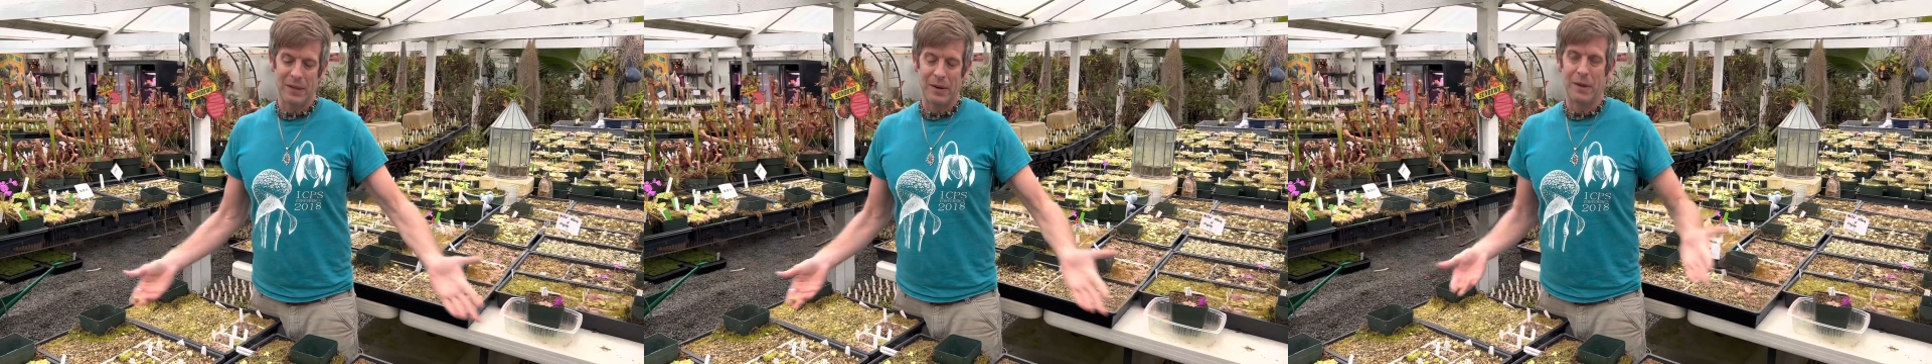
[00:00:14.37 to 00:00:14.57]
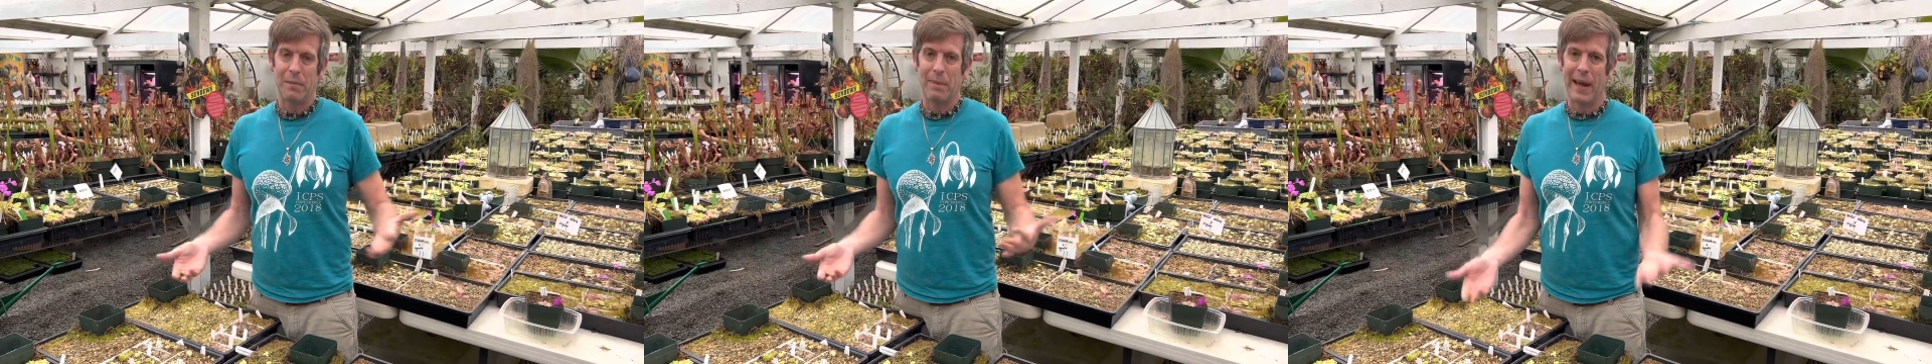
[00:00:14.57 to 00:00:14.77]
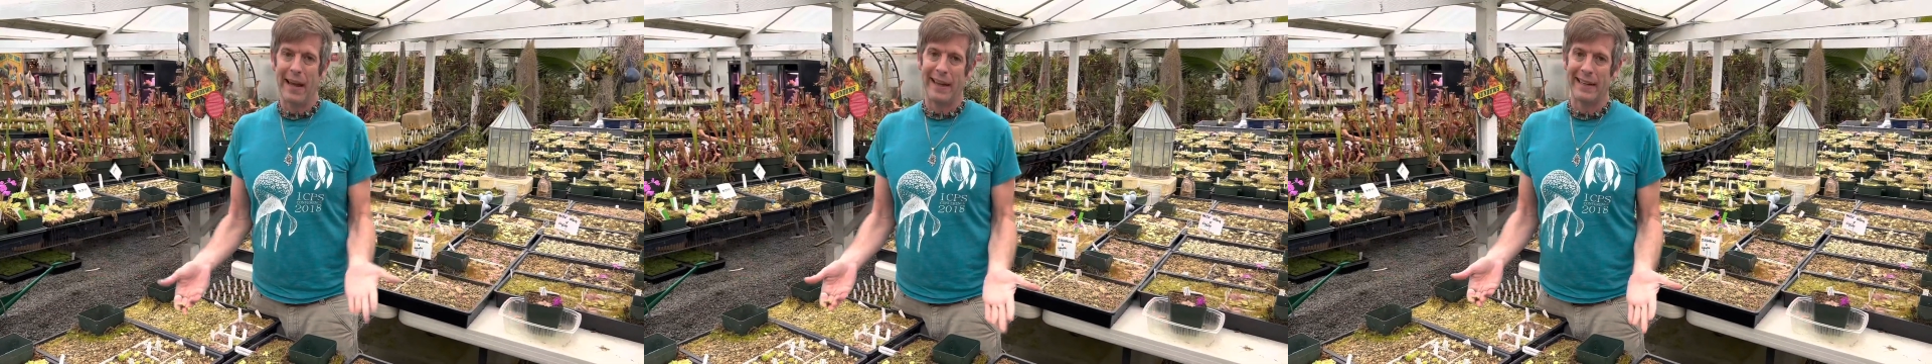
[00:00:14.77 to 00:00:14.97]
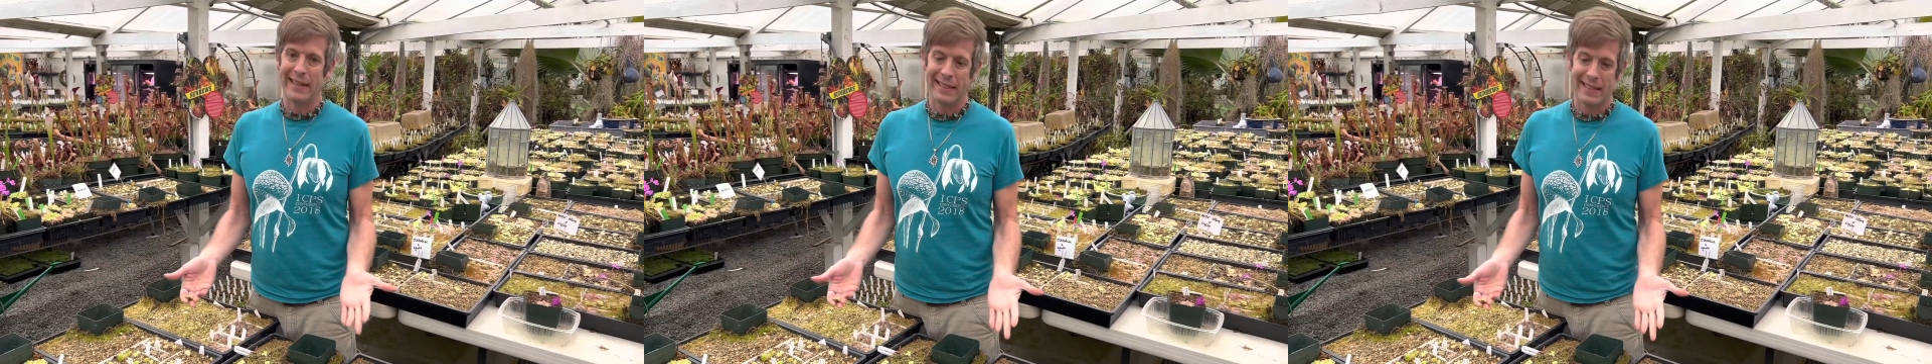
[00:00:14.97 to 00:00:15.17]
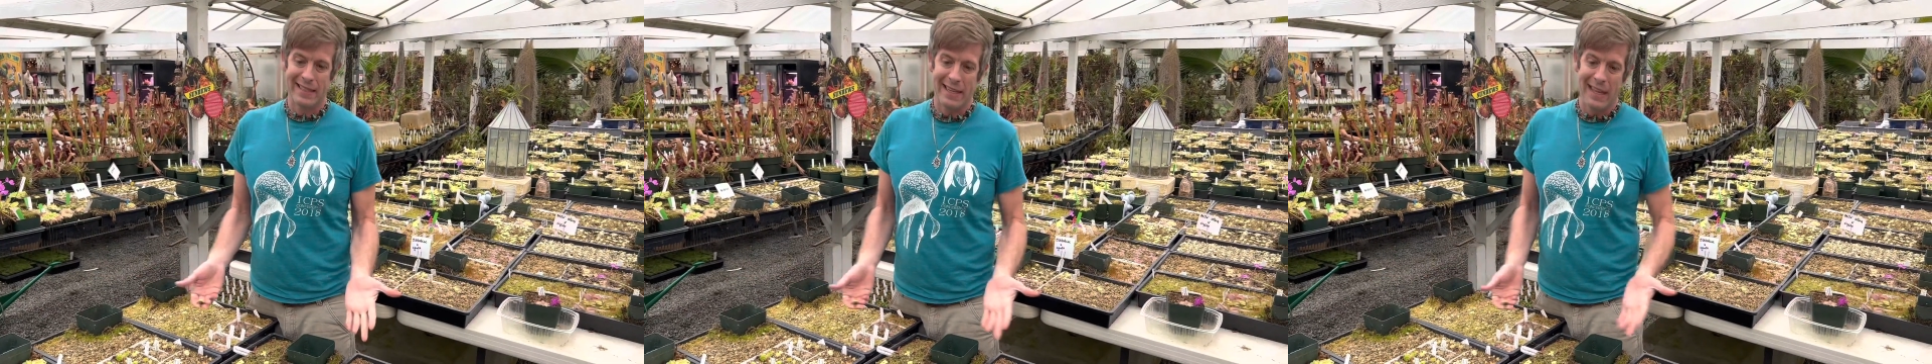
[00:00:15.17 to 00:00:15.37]
or the
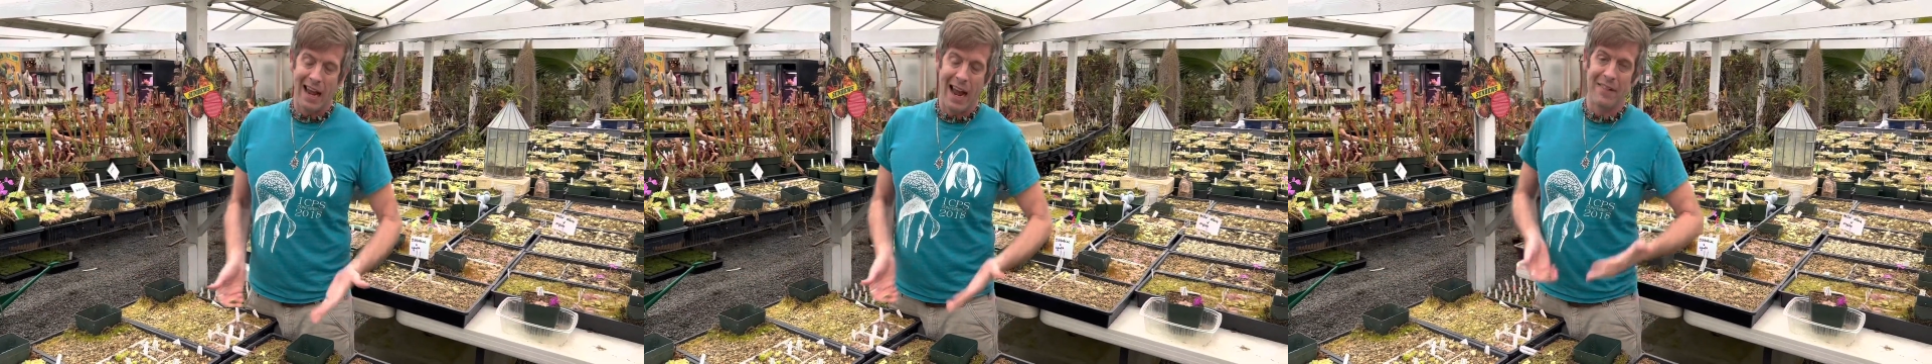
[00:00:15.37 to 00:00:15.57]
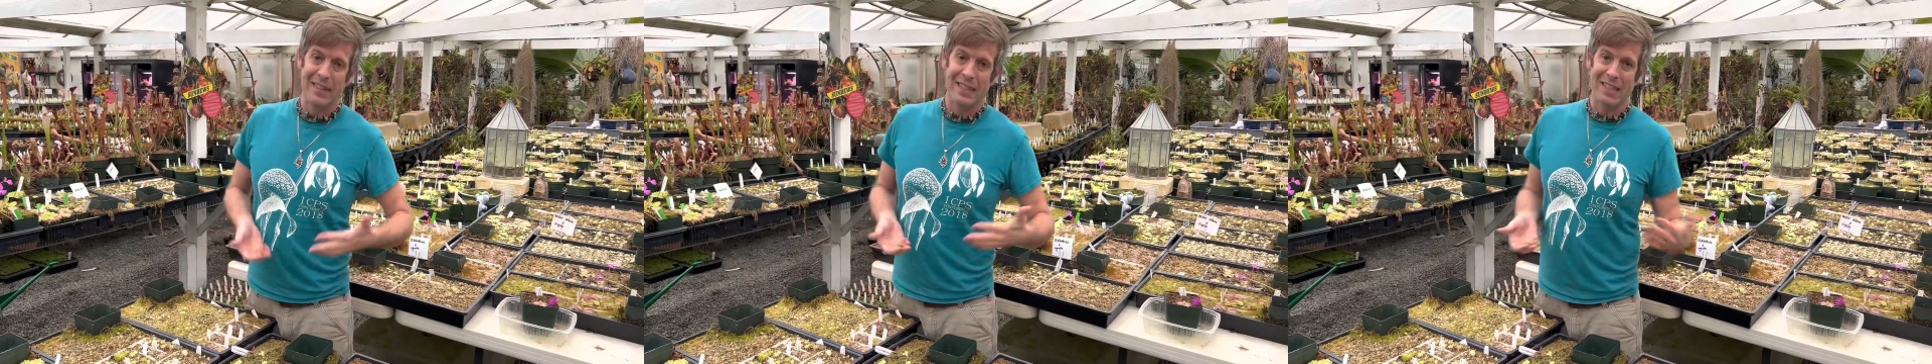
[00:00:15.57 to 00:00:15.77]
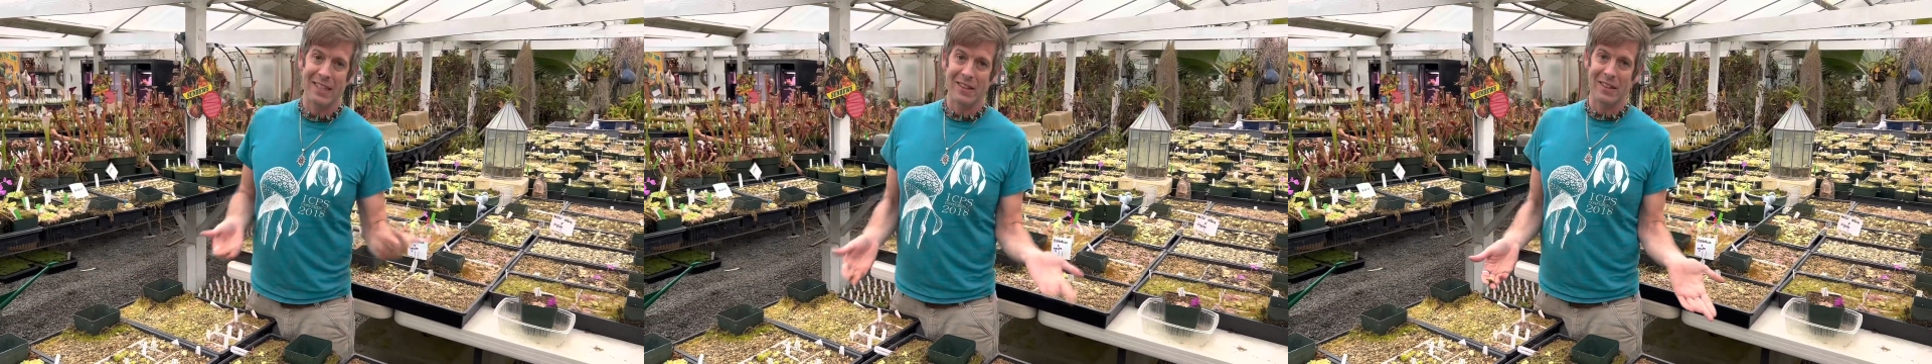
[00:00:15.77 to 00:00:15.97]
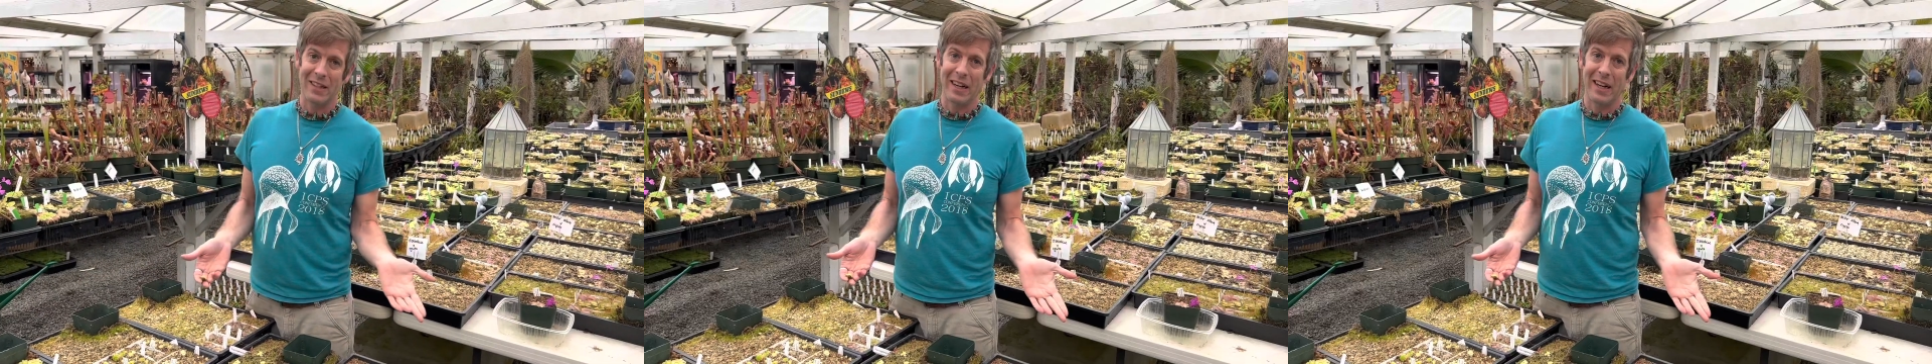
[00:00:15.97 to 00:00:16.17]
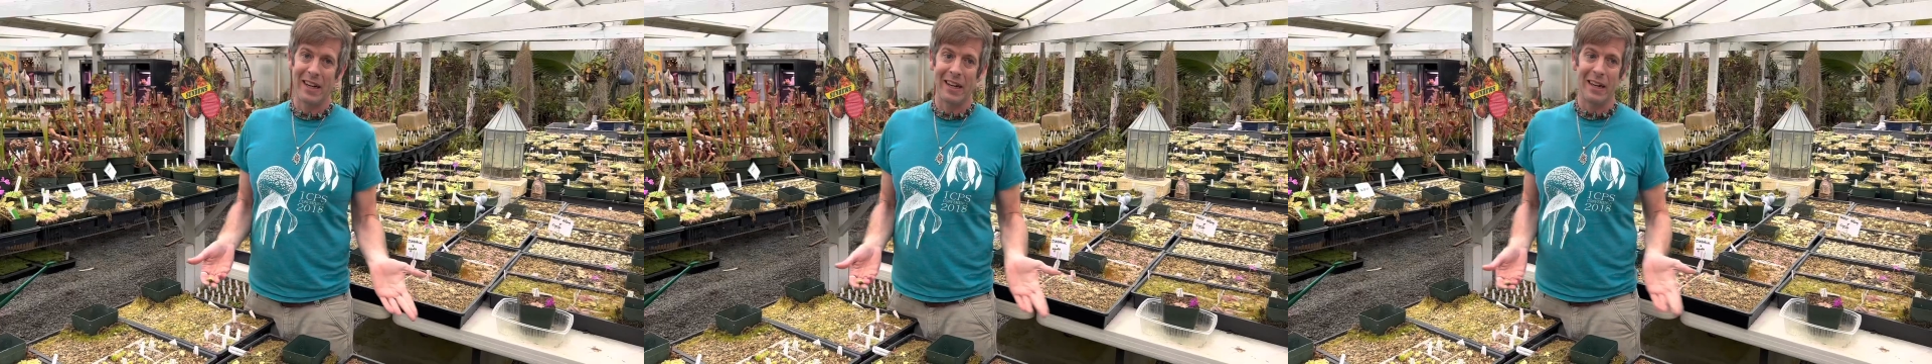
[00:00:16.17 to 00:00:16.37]
pings. Every single
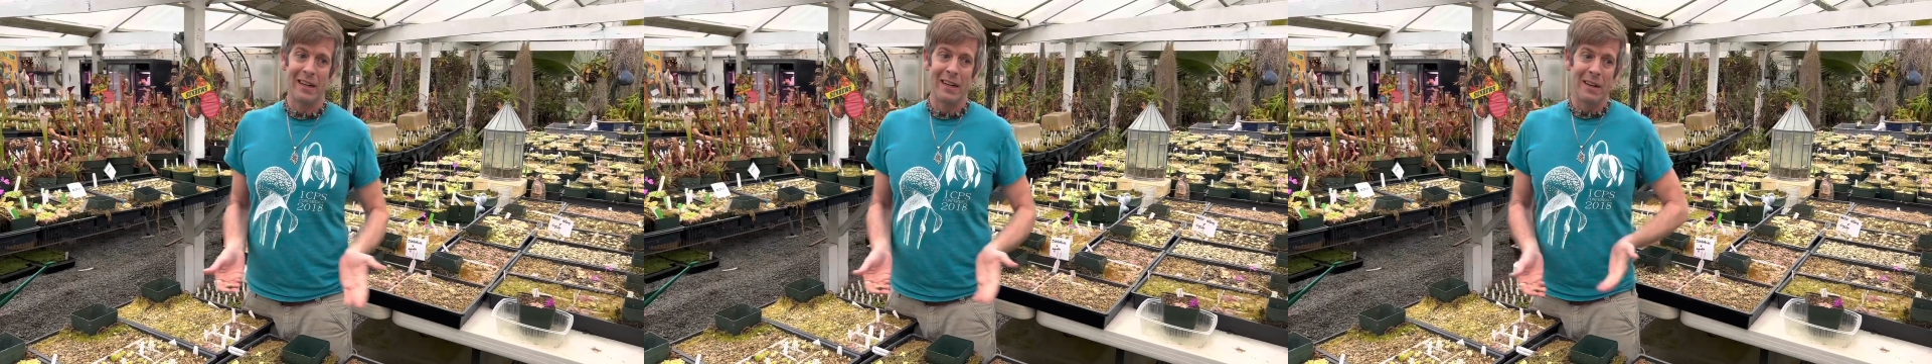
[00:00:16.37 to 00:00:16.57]
year,